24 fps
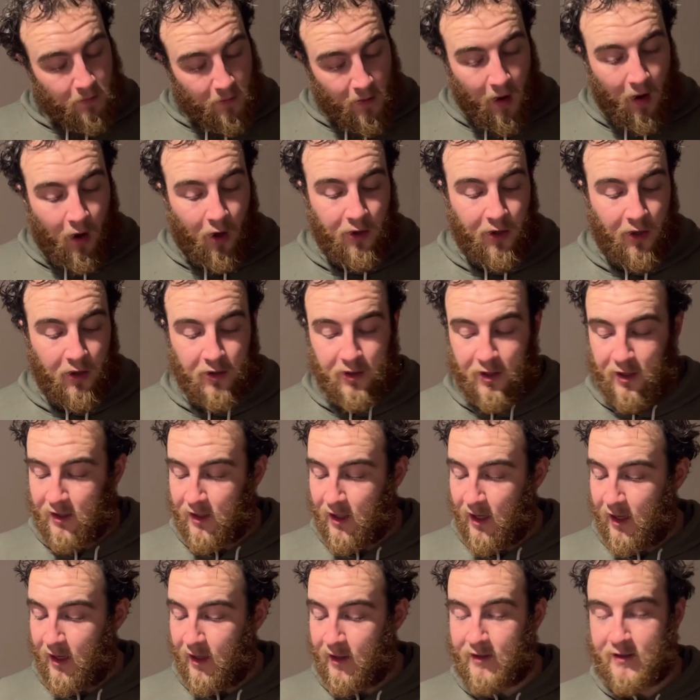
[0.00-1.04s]
on all good
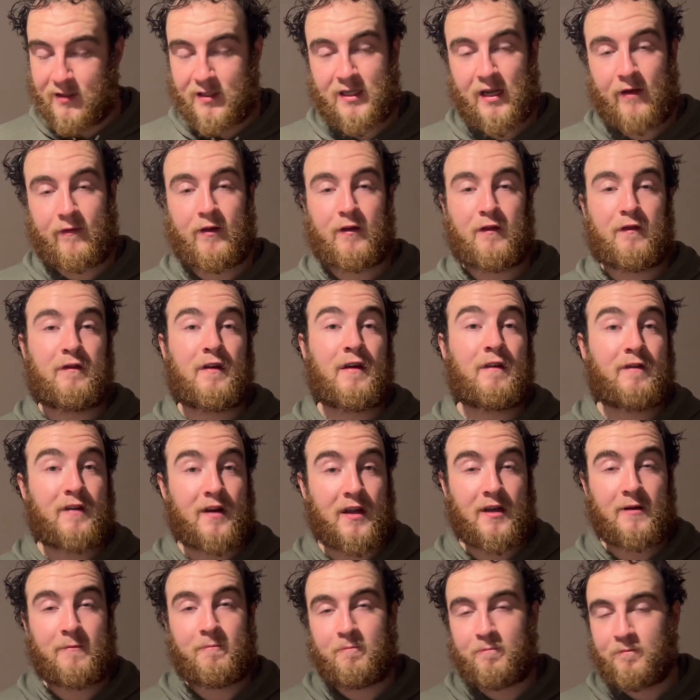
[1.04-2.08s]
day, it is
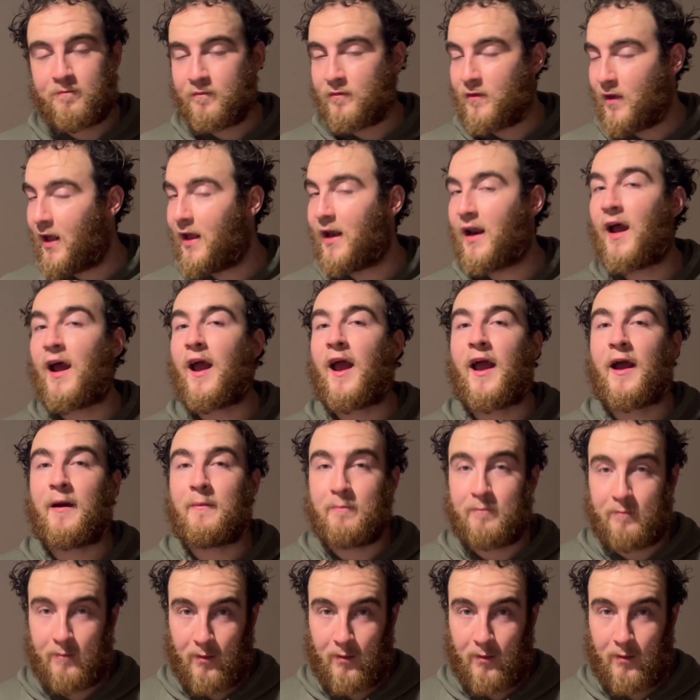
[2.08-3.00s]
7:50, and I am